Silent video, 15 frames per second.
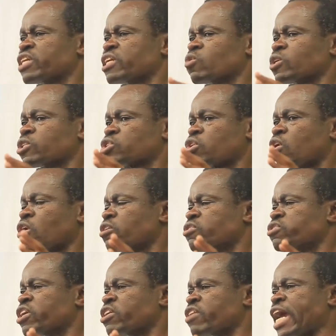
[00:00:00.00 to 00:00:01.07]
that was
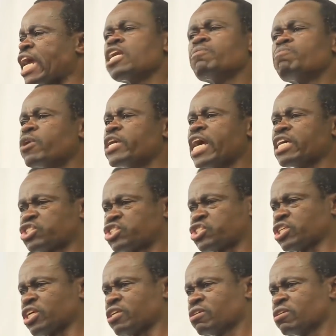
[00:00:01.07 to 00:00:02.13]
called the Rainbow
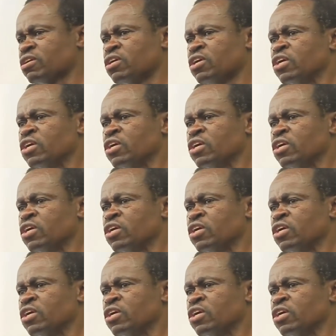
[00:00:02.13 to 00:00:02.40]
Nation.